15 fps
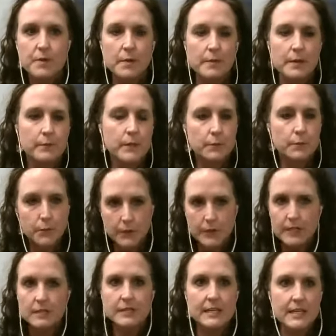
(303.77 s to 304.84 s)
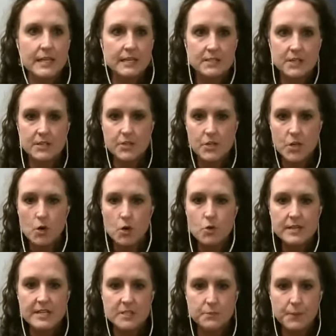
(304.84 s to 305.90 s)
I mean, you really get to know
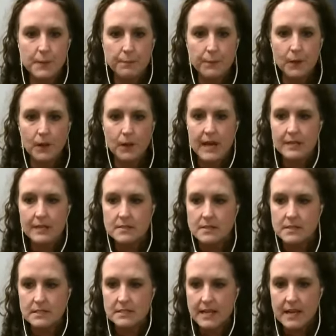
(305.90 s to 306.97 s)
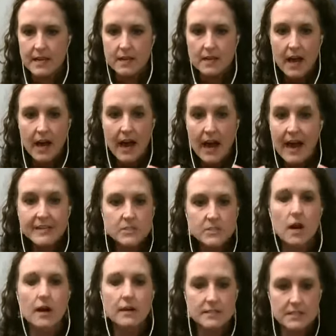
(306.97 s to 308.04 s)
these people, and they, I
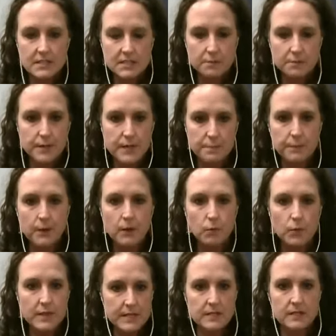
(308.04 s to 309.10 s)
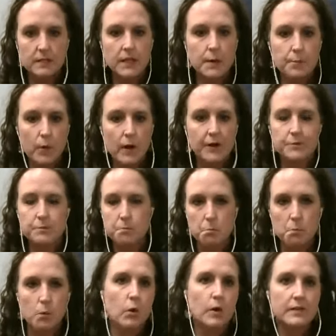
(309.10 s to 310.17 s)
talk to some people within Club Wealth
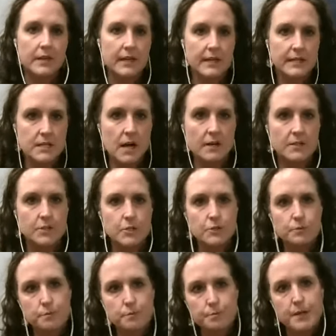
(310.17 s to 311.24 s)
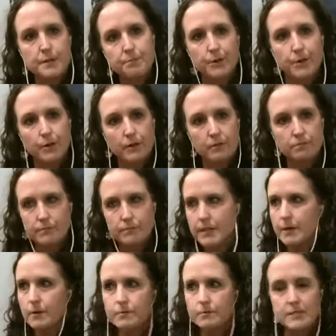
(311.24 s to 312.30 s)
more than I talk to people, you
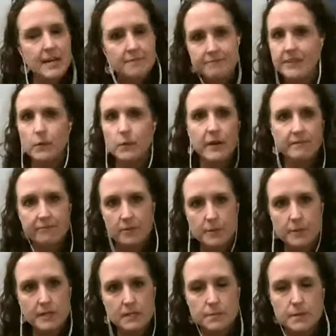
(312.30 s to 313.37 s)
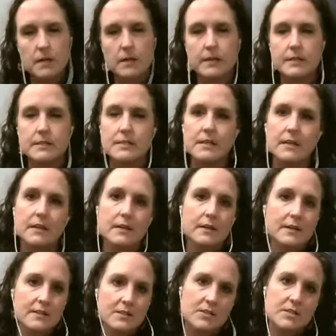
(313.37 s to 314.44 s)
know, ten feet away from me, to be honest.
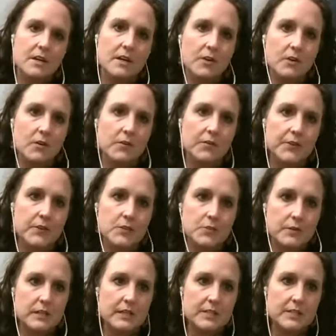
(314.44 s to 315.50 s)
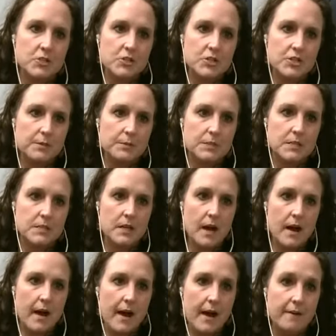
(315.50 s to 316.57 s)
So those relationships
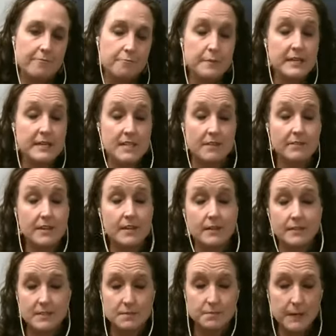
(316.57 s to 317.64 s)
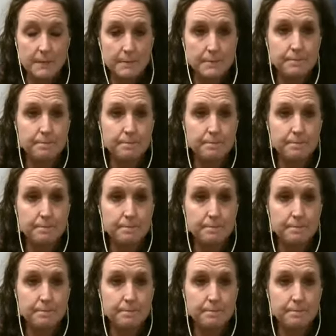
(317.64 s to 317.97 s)
have meant everything to me.